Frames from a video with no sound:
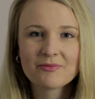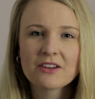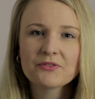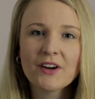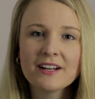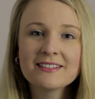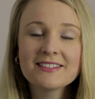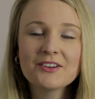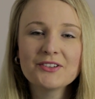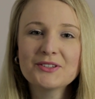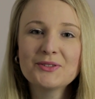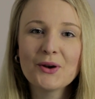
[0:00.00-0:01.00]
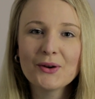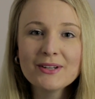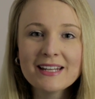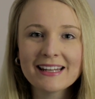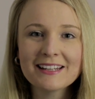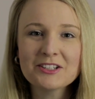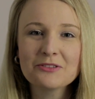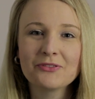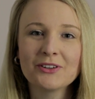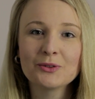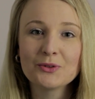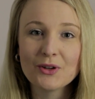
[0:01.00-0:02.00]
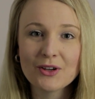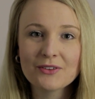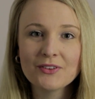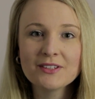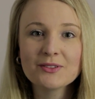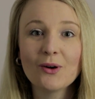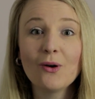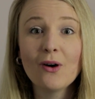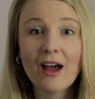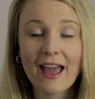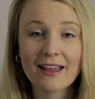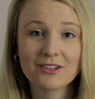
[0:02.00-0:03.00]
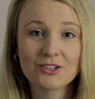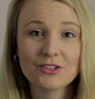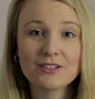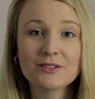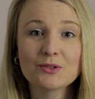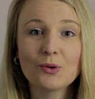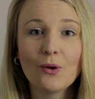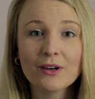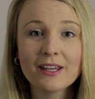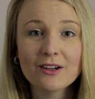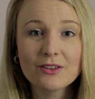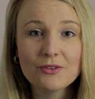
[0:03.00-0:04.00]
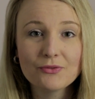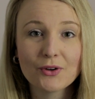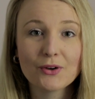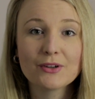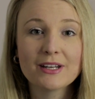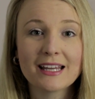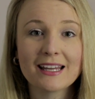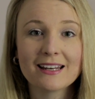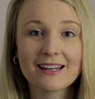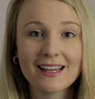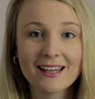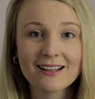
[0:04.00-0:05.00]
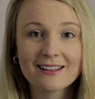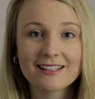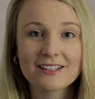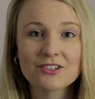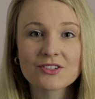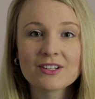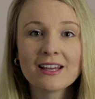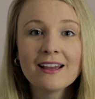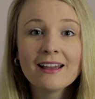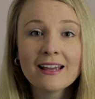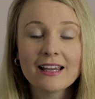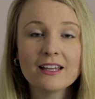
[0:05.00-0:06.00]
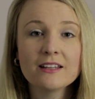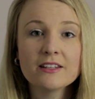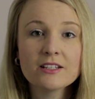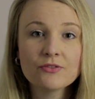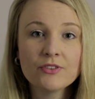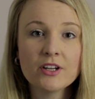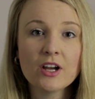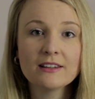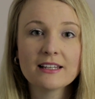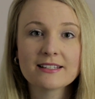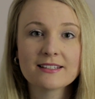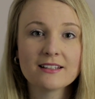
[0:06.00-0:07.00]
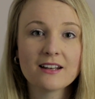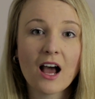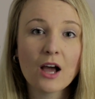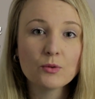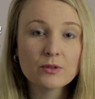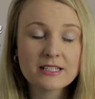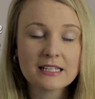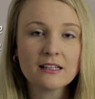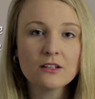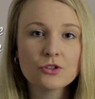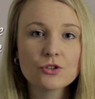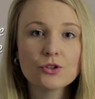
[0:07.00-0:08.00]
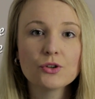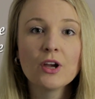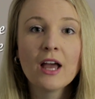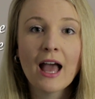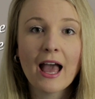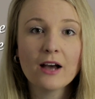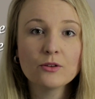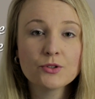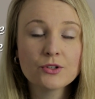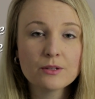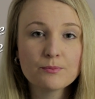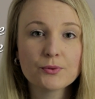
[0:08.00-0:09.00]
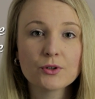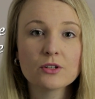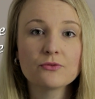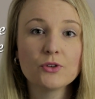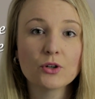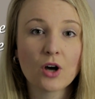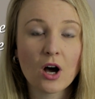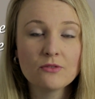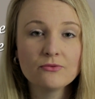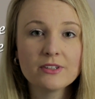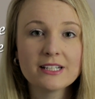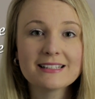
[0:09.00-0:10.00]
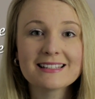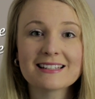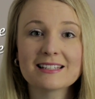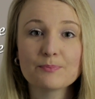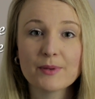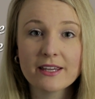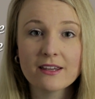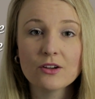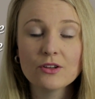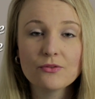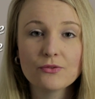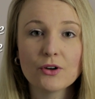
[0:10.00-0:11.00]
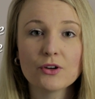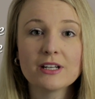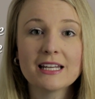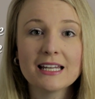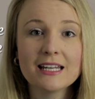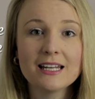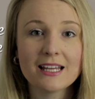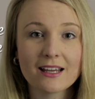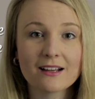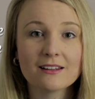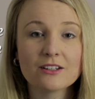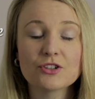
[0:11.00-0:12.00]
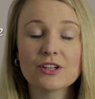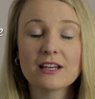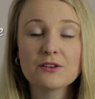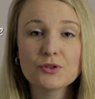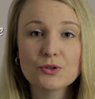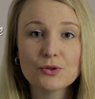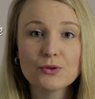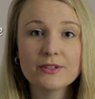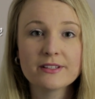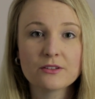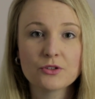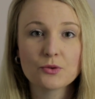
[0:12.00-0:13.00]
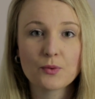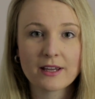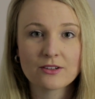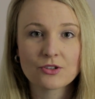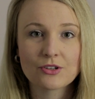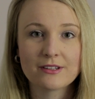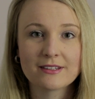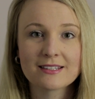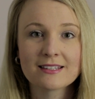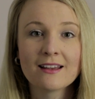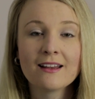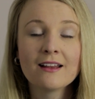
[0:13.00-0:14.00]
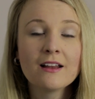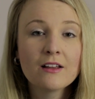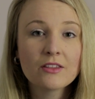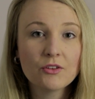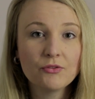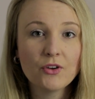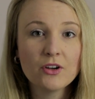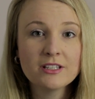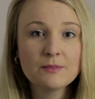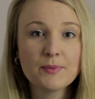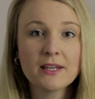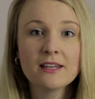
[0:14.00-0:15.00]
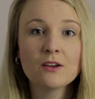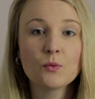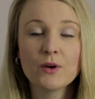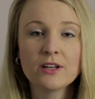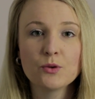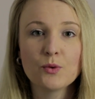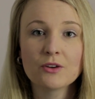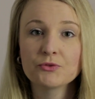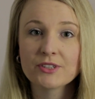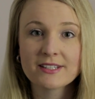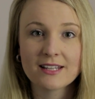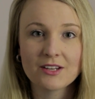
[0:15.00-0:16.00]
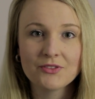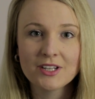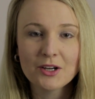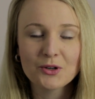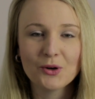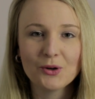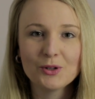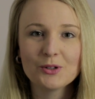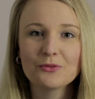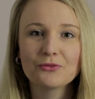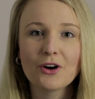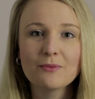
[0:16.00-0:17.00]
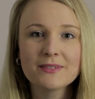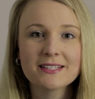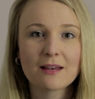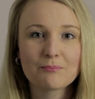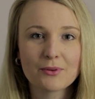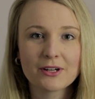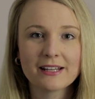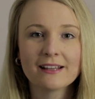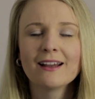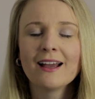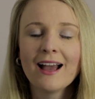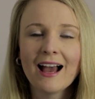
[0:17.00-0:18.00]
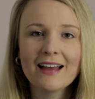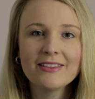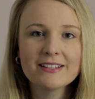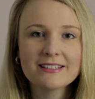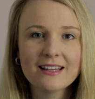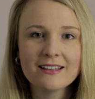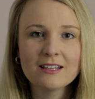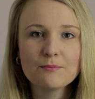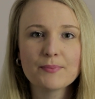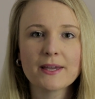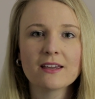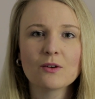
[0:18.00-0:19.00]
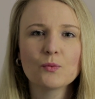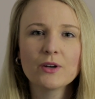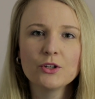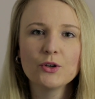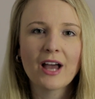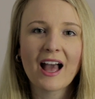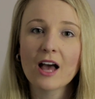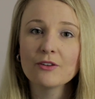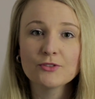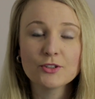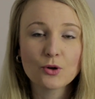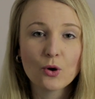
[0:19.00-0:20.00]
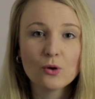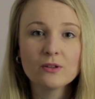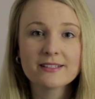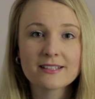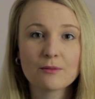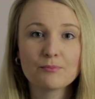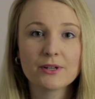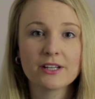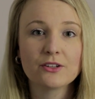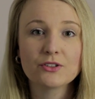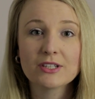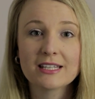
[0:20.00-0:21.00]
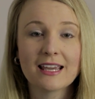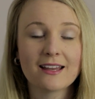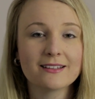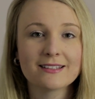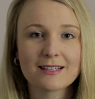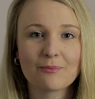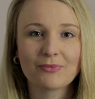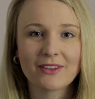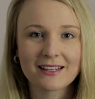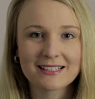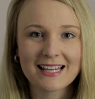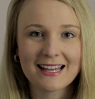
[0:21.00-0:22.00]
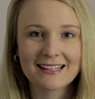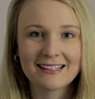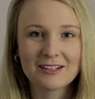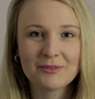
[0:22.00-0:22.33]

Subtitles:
Friends, there is no need to feel nervous or anxious talking on the phone in English. In this video lesson, I will teach you how to improve your confidence speaking on the phone in English in two situations. The first being when you are receiving a call from somebody, and the second being when you have to call somebody to get something done.